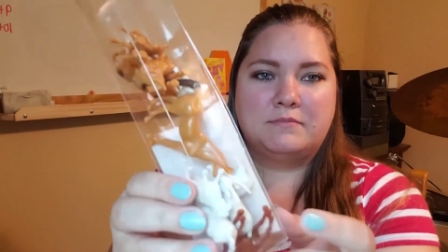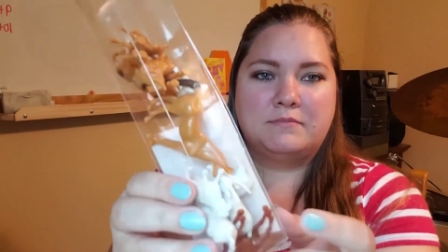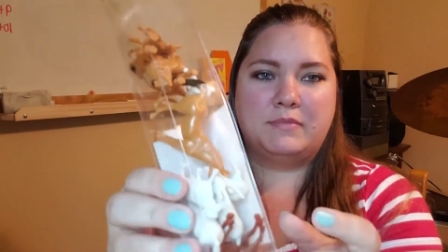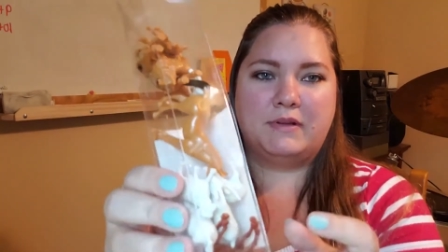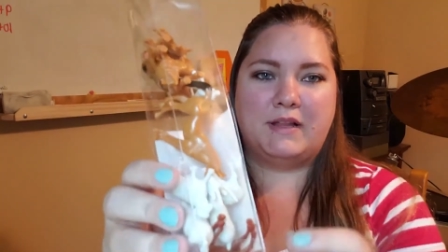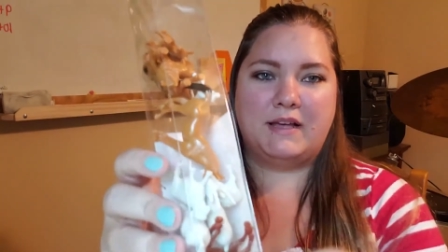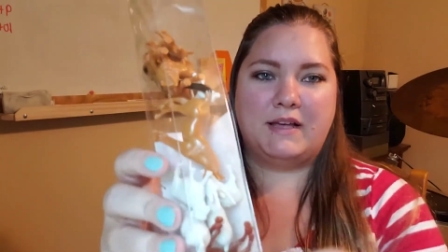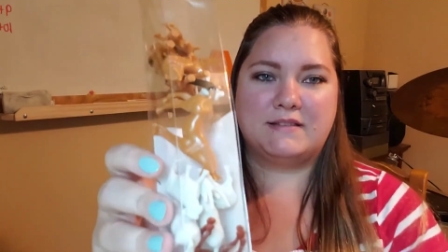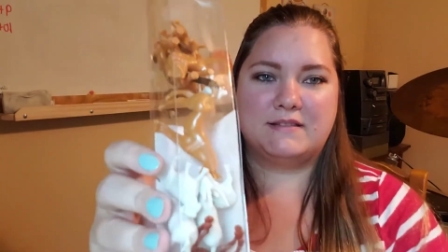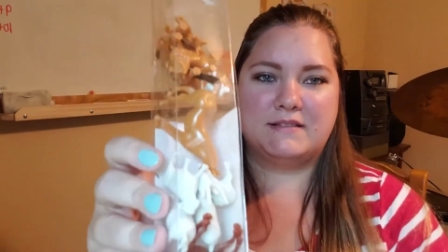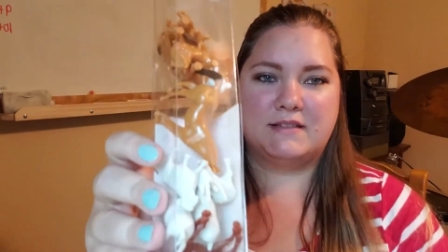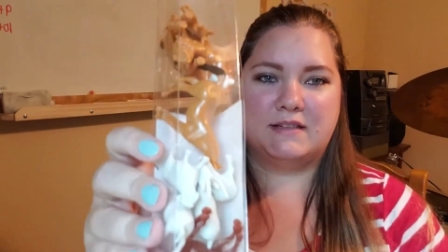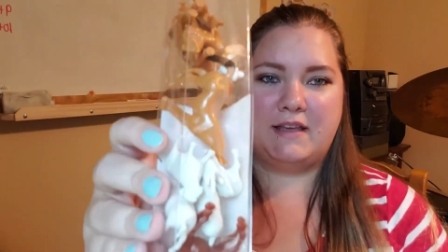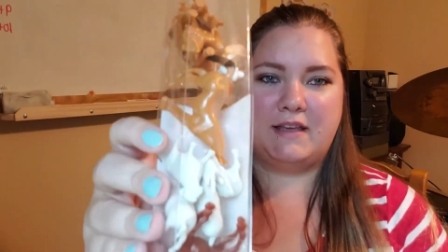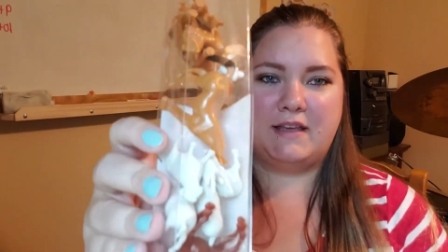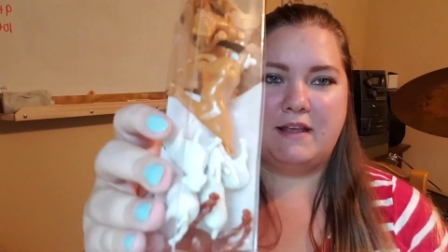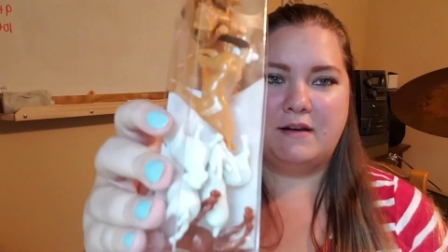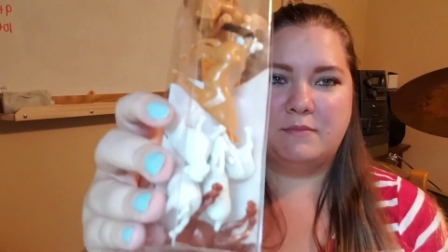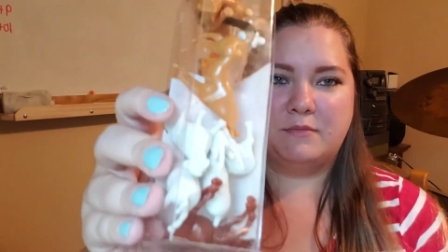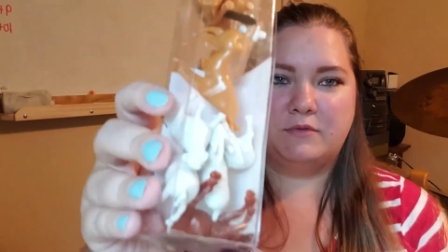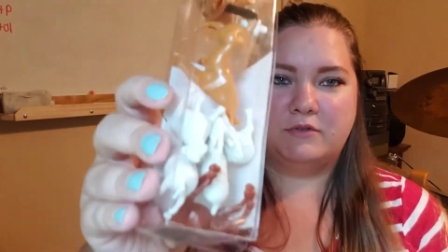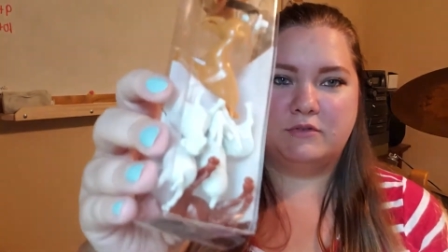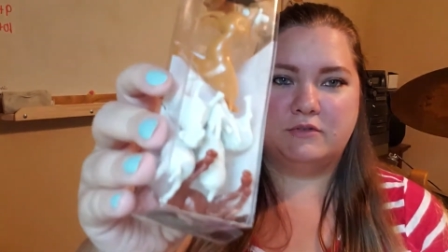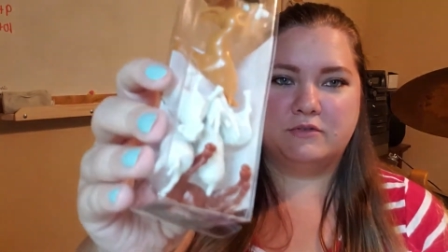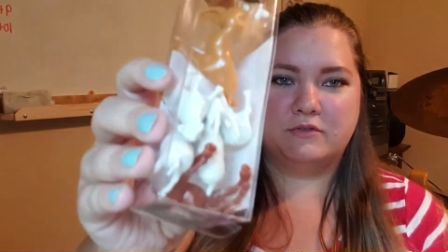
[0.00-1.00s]
plastic
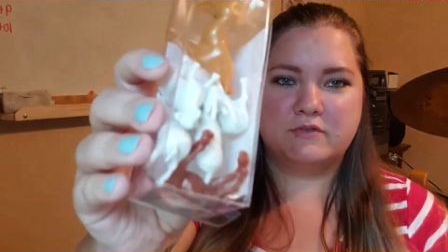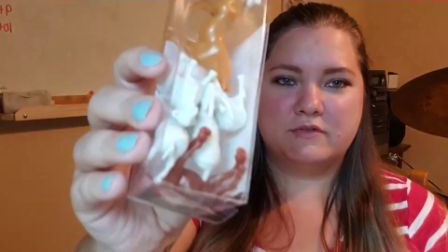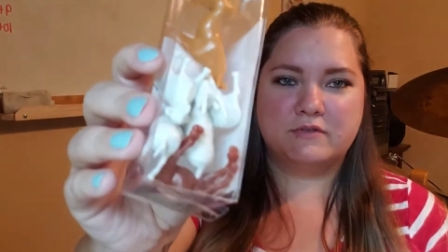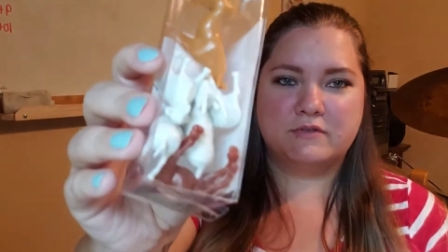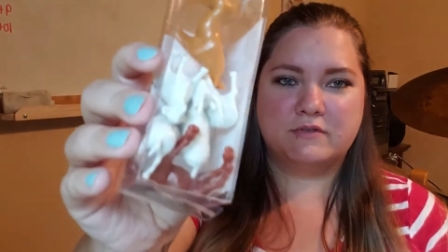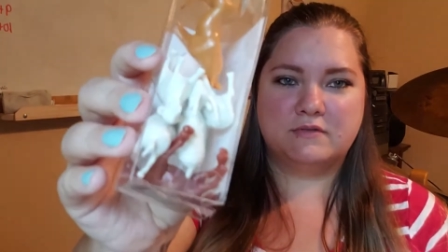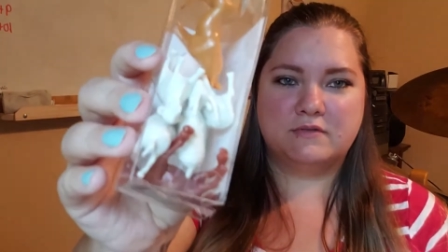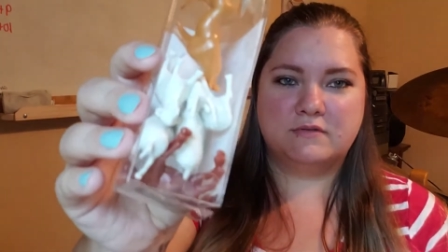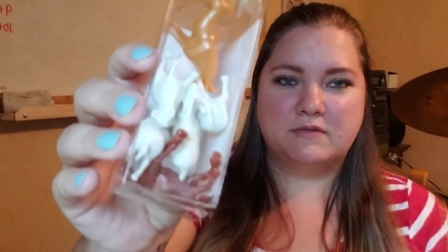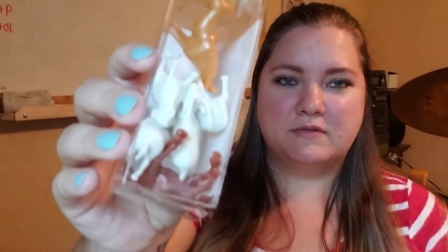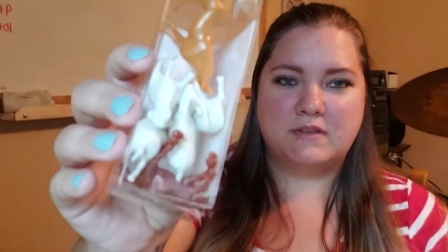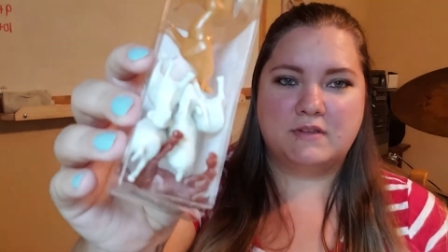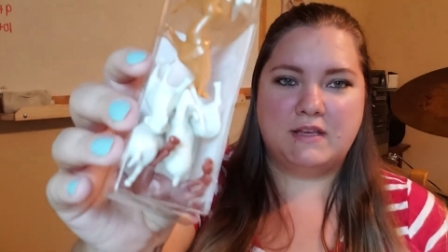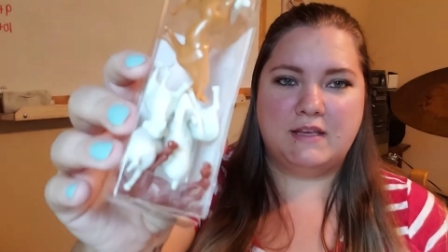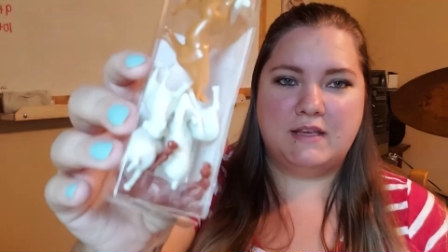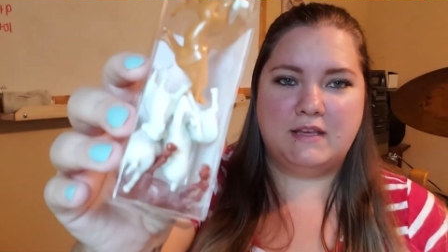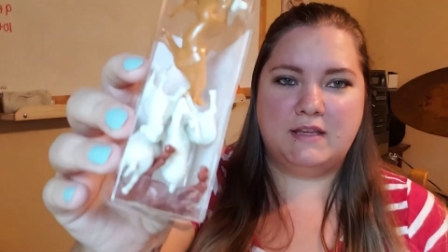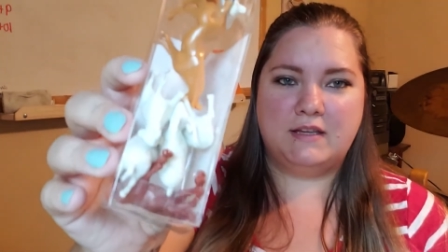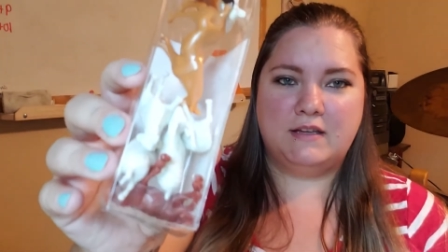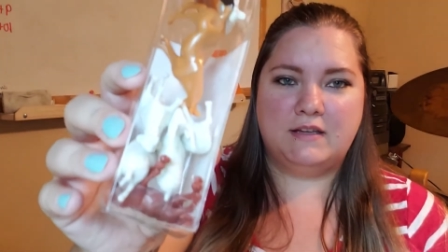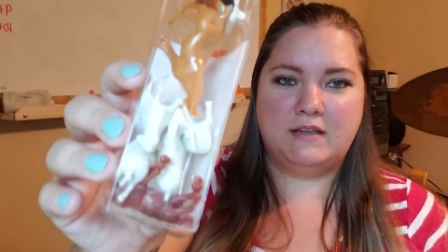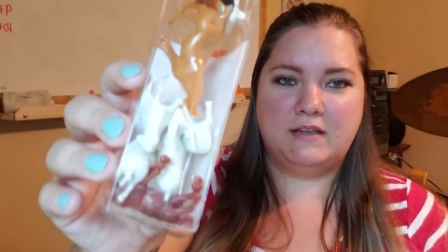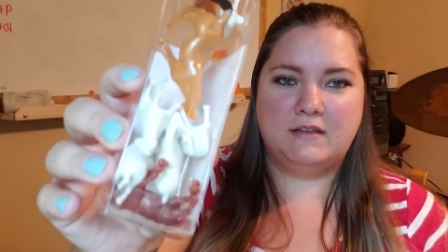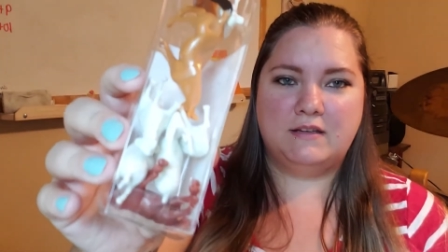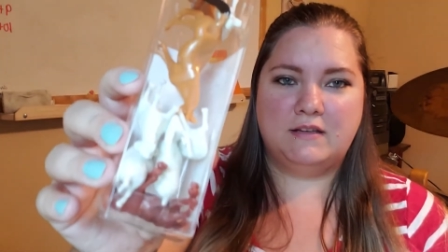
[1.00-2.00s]
animals
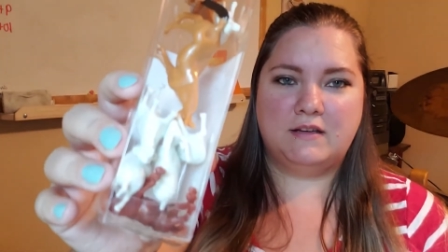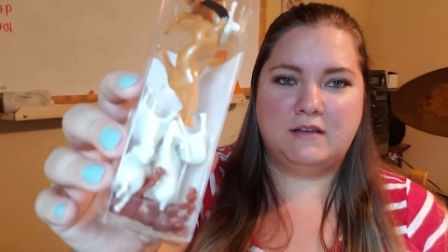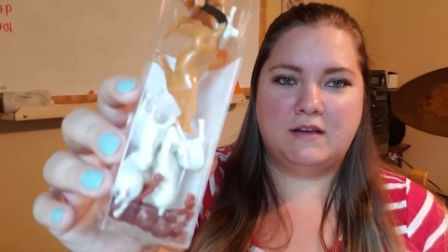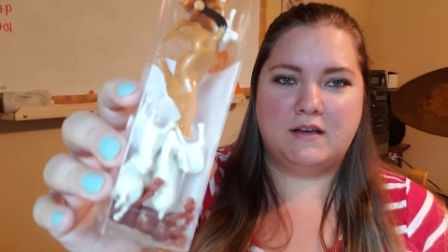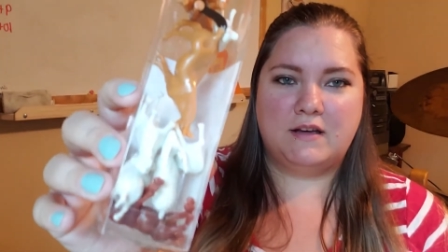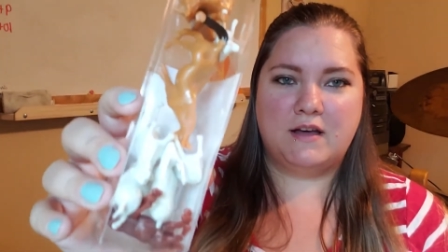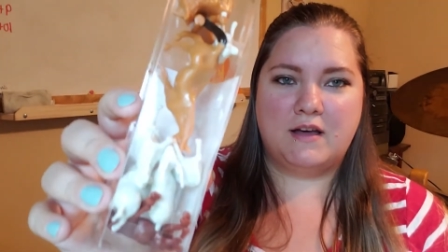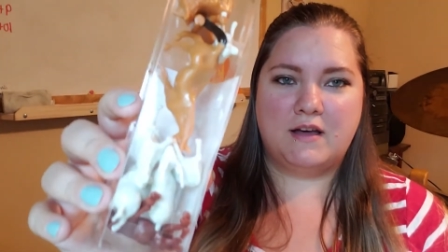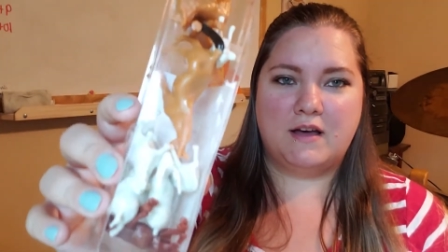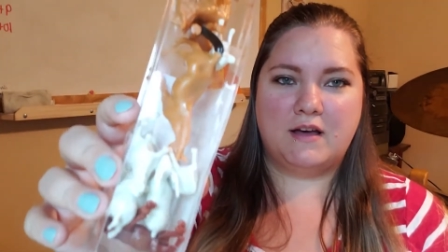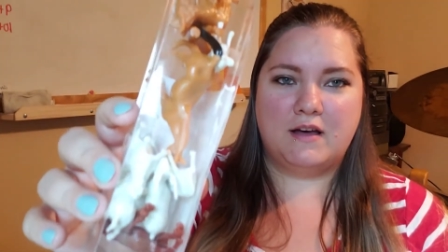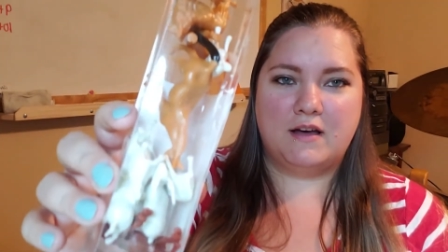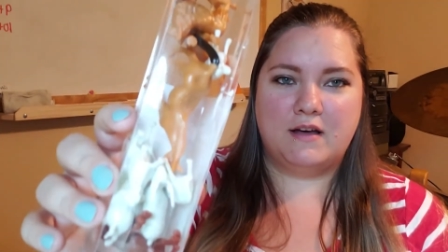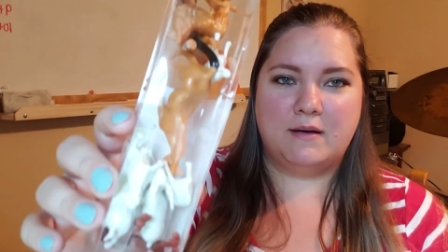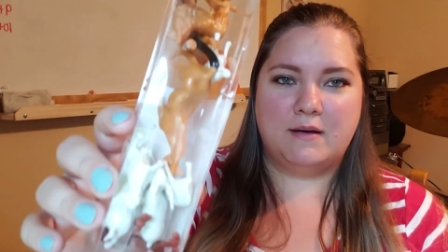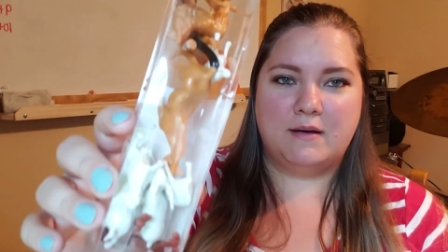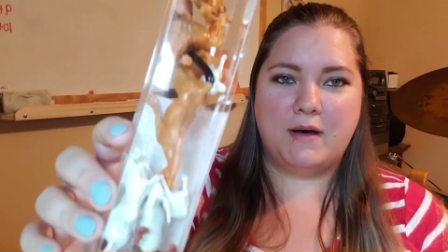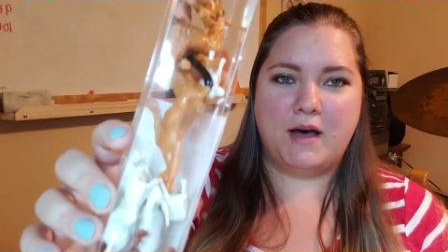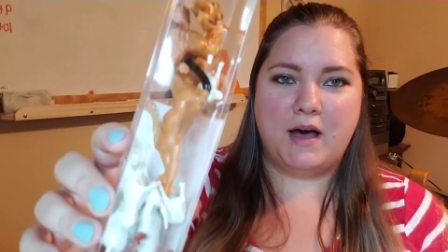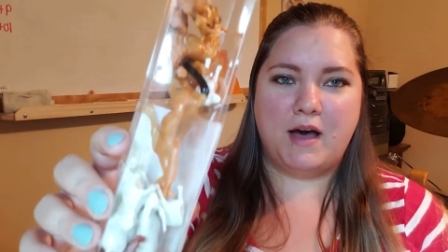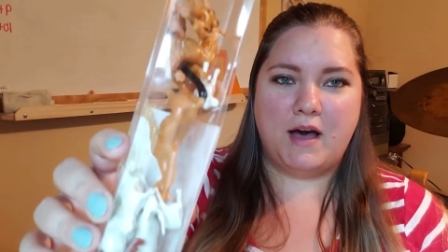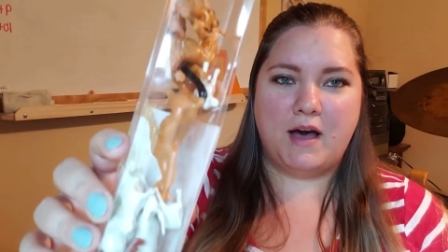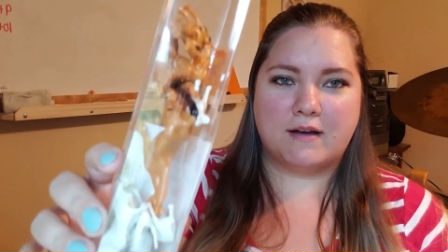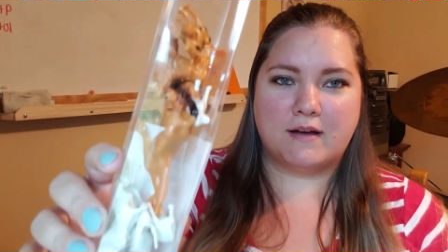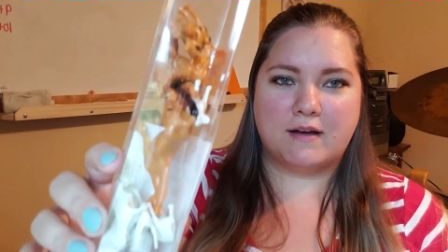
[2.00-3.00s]
in a
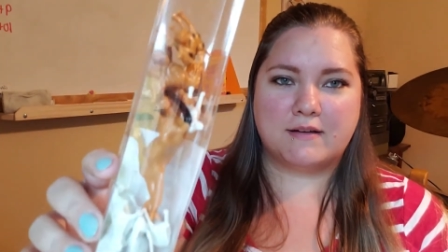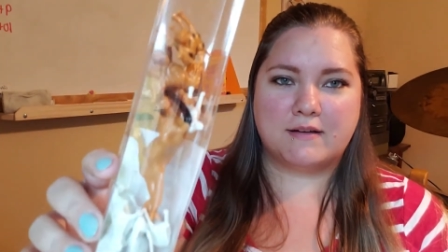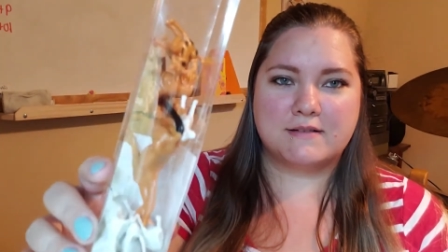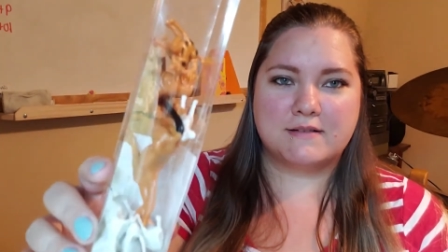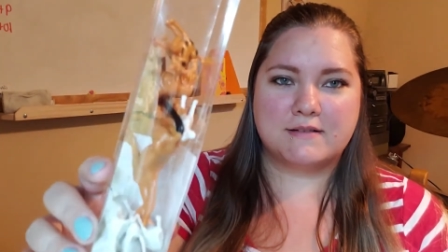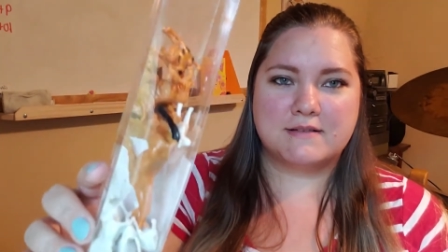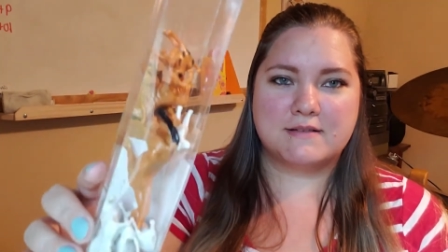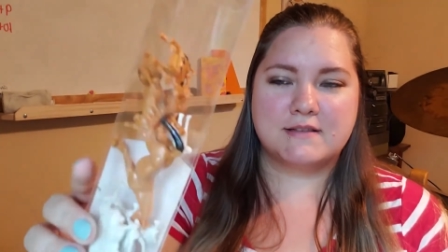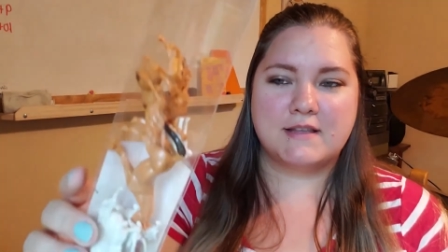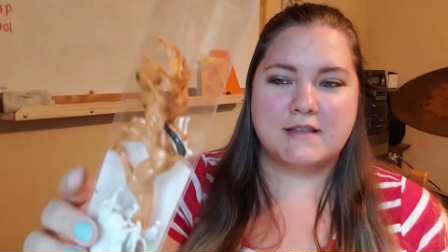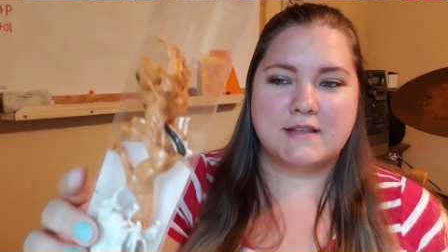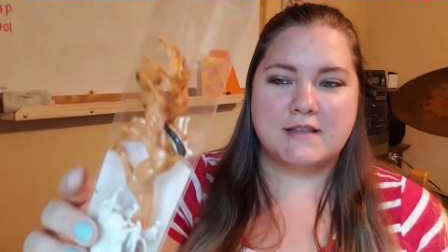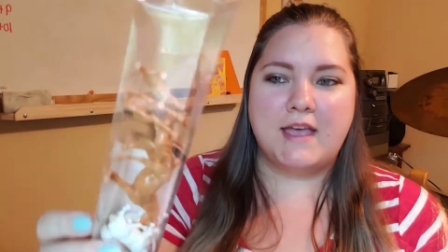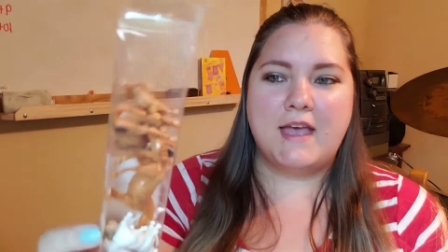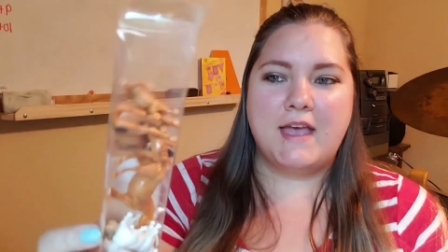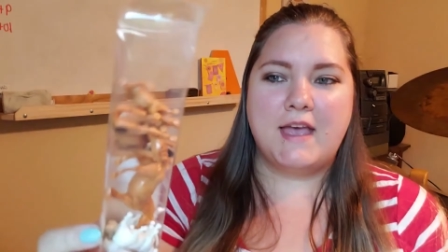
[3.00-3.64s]
box.